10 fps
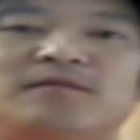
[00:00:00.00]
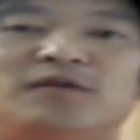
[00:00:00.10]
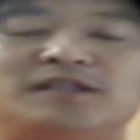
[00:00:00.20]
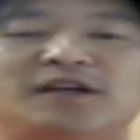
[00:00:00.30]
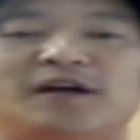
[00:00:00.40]

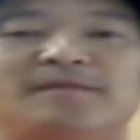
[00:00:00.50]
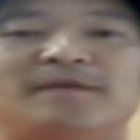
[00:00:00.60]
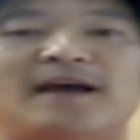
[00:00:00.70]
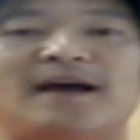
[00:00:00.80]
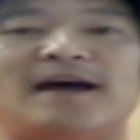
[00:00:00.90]
for this
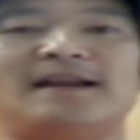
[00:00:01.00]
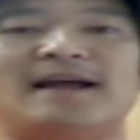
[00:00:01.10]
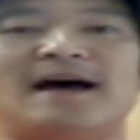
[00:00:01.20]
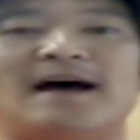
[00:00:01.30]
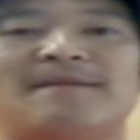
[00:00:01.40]
year,
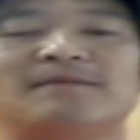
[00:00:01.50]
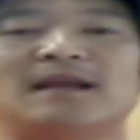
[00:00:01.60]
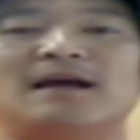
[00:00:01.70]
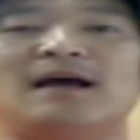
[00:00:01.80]
and uh,